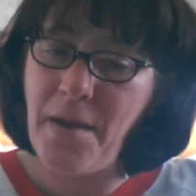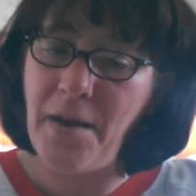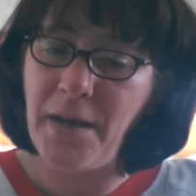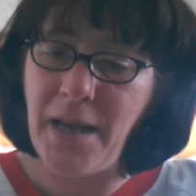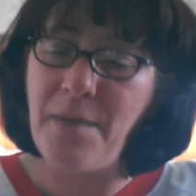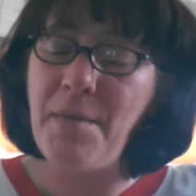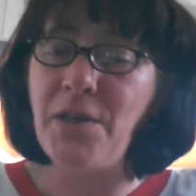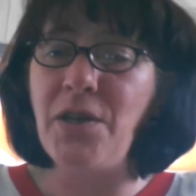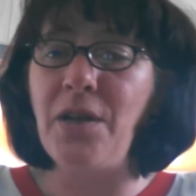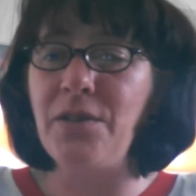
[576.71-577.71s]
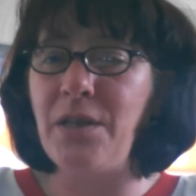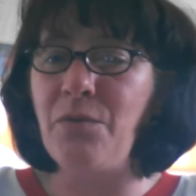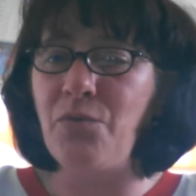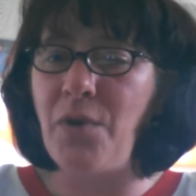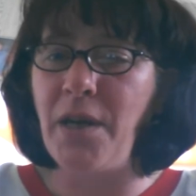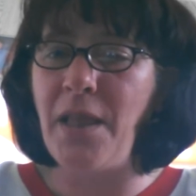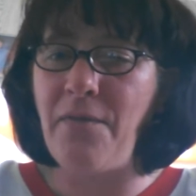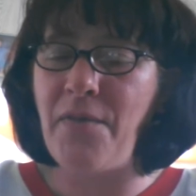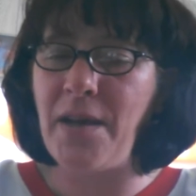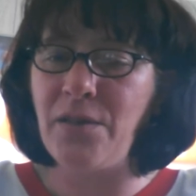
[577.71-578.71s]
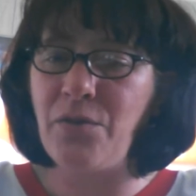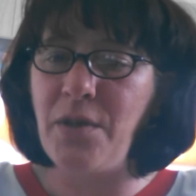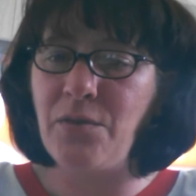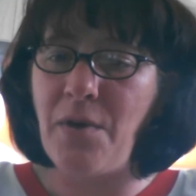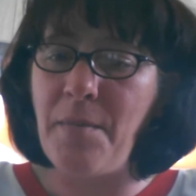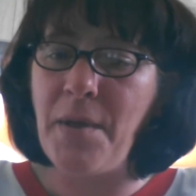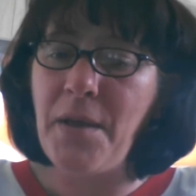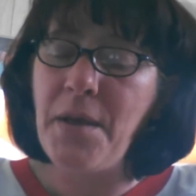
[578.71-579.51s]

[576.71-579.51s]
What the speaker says: And I can't imagine how this thing was running that fast through that swamp.